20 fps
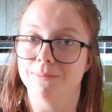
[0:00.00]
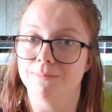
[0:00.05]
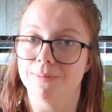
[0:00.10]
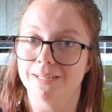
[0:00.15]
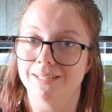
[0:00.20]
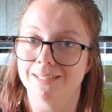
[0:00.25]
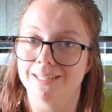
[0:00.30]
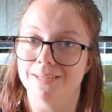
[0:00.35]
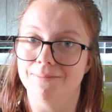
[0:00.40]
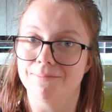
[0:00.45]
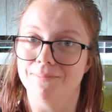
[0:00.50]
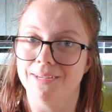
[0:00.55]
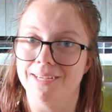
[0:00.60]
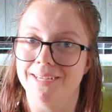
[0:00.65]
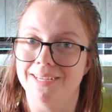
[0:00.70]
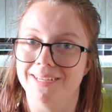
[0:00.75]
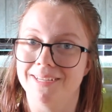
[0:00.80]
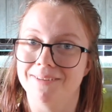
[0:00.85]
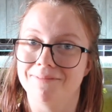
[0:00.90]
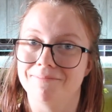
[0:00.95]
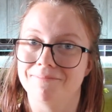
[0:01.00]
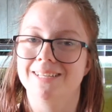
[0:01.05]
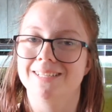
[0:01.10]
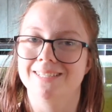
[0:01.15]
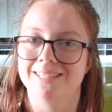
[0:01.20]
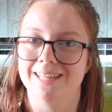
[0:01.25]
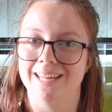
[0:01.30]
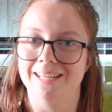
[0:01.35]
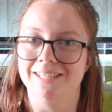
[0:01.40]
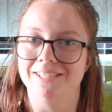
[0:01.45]
Pet Keeping.
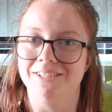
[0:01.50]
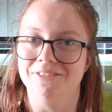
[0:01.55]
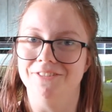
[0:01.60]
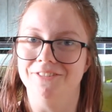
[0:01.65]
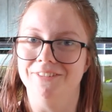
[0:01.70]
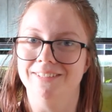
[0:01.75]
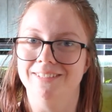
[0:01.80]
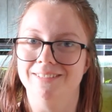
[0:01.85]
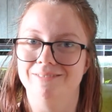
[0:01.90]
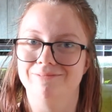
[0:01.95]
Stay tuned.